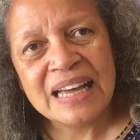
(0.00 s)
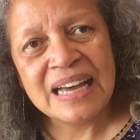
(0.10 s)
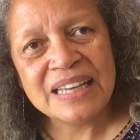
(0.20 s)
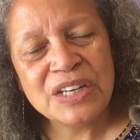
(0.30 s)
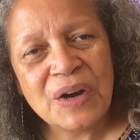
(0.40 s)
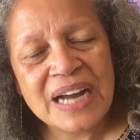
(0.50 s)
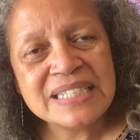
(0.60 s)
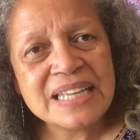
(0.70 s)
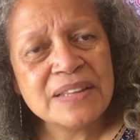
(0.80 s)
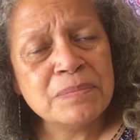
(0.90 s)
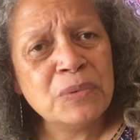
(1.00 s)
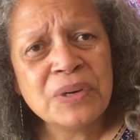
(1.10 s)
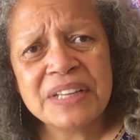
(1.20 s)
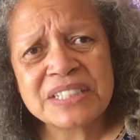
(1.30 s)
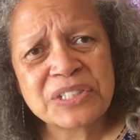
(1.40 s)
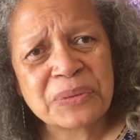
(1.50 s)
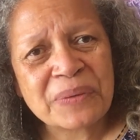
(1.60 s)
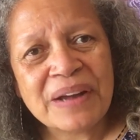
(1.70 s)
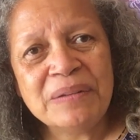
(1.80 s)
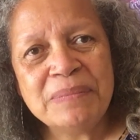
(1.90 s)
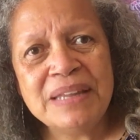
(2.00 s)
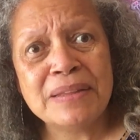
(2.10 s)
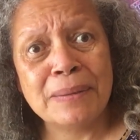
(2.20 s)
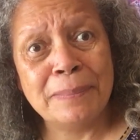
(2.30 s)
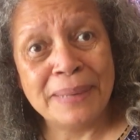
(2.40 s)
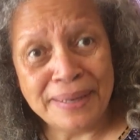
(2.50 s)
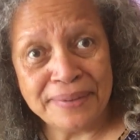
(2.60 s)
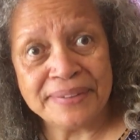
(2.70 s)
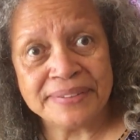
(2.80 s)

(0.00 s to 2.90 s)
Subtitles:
You know, I say the more that's around me, the better.